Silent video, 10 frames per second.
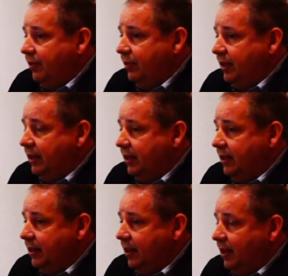
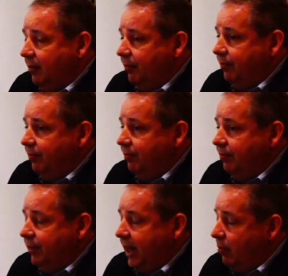The
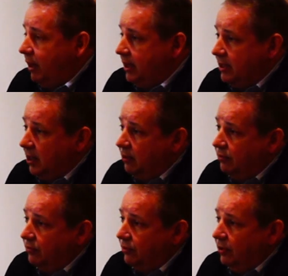gateway
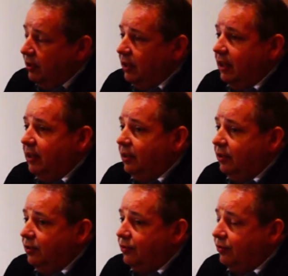itself
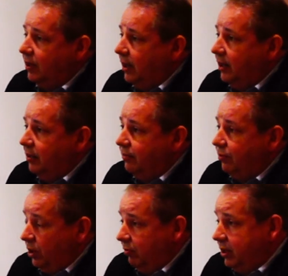is
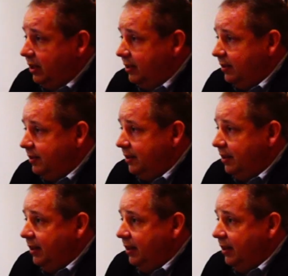fully redundant.